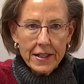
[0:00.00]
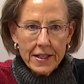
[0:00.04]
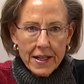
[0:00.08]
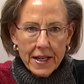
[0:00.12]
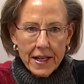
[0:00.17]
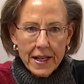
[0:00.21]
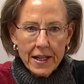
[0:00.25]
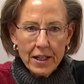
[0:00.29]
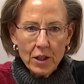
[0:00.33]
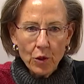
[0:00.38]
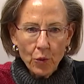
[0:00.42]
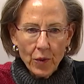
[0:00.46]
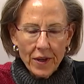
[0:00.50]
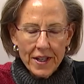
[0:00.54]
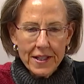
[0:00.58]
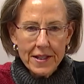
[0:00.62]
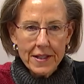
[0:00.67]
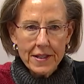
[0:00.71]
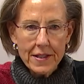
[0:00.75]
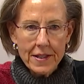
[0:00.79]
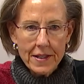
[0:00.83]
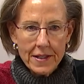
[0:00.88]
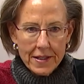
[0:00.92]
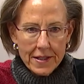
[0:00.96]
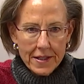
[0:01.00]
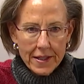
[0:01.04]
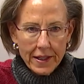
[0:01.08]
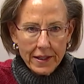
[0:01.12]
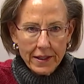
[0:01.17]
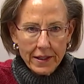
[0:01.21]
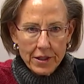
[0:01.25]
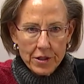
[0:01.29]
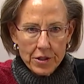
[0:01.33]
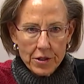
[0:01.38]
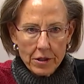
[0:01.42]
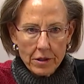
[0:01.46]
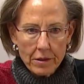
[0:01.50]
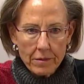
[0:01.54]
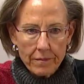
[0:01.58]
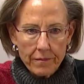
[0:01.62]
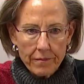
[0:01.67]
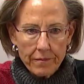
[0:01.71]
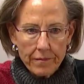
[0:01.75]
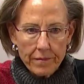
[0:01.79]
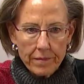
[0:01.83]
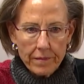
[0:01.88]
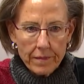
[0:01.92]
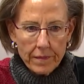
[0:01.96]
need a witness's signature.
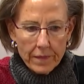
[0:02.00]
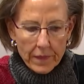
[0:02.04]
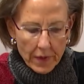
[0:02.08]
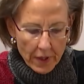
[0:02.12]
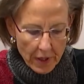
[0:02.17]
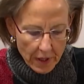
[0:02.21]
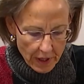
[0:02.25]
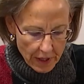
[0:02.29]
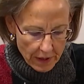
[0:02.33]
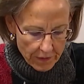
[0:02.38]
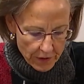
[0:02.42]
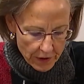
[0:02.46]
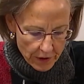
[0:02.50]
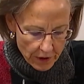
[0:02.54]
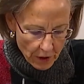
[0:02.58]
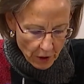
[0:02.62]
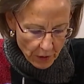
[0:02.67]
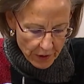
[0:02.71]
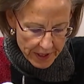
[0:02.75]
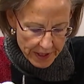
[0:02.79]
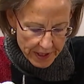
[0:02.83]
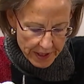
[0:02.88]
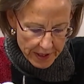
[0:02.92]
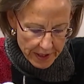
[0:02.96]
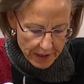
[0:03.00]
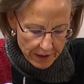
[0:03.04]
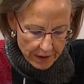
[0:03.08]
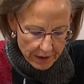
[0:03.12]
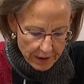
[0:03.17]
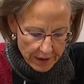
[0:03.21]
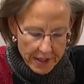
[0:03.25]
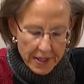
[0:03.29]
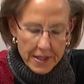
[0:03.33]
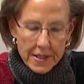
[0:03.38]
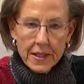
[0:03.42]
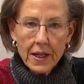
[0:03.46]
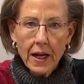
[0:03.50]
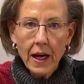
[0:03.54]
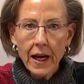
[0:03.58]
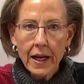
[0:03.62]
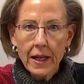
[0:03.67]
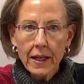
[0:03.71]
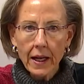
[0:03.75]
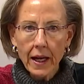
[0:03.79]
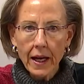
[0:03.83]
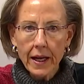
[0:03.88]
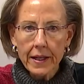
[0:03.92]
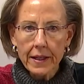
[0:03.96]
Even though it still is
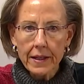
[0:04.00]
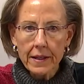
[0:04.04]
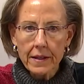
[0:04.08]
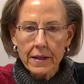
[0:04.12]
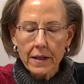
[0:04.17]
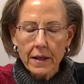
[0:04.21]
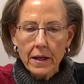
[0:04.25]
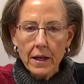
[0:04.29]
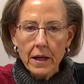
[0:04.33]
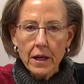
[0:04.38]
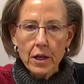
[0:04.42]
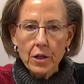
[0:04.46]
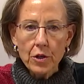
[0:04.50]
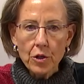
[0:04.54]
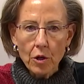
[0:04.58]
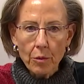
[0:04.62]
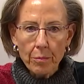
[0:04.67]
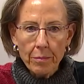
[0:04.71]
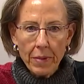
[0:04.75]
highlighted, your